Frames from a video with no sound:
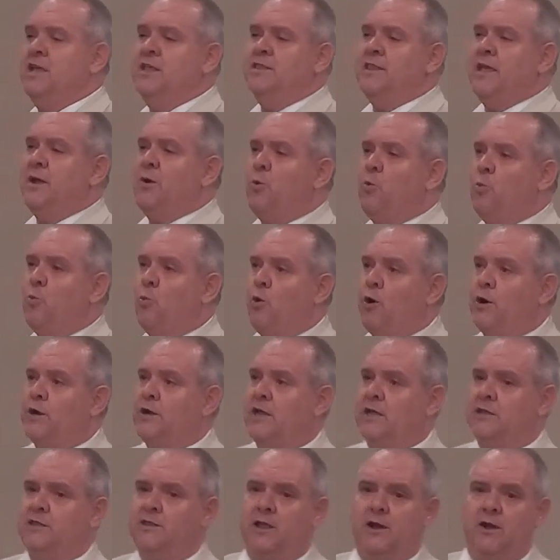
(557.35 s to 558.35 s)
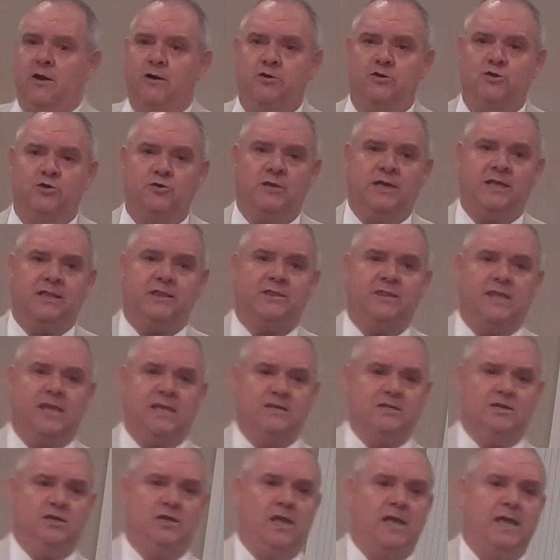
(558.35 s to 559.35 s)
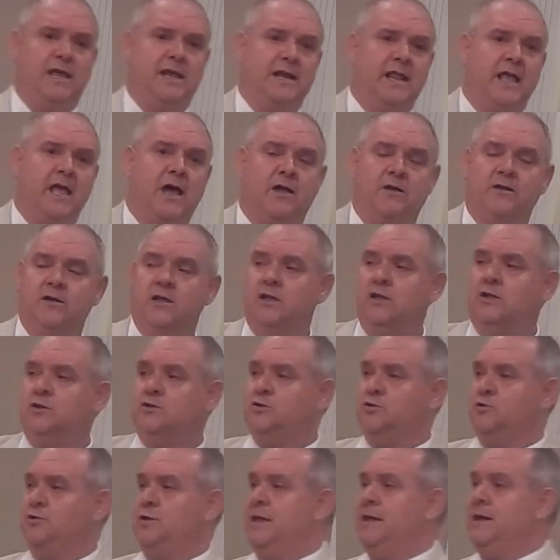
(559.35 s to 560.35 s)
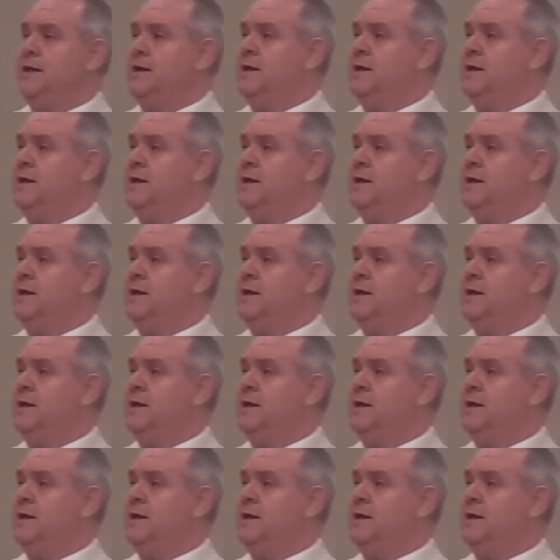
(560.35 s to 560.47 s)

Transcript: They were working there to get things laid out, to get